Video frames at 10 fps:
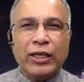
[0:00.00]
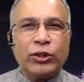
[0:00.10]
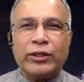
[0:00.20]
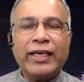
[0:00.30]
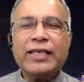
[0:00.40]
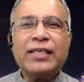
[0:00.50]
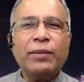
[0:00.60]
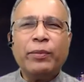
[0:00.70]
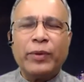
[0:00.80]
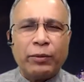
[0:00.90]
So there is
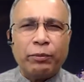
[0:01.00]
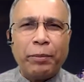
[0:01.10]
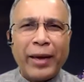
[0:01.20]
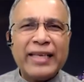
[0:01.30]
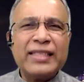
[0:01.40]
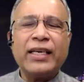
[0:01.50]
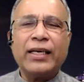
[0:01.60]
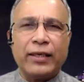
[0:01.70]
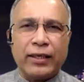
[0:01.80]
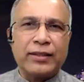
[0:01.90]
some
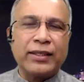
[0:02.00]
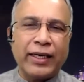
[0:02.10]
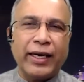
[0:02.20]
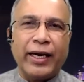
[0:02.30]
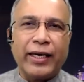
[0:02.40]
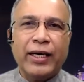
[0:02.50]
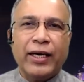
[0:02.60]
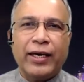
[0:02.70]
basic disconnect